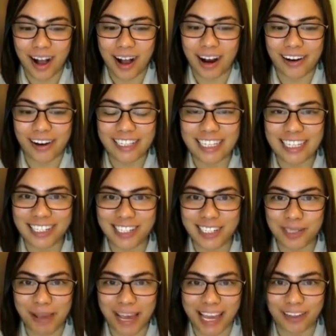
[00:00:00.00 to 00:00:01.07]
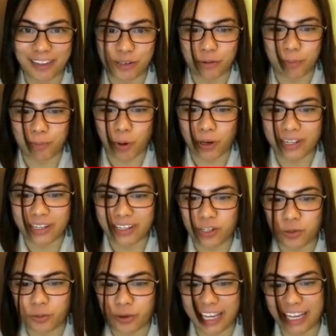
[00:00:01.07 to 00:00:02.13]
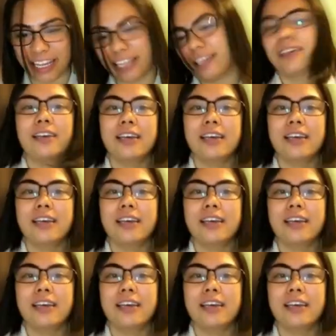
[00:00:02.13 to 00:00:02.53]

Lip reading: Our attention span is reportedly shrinking.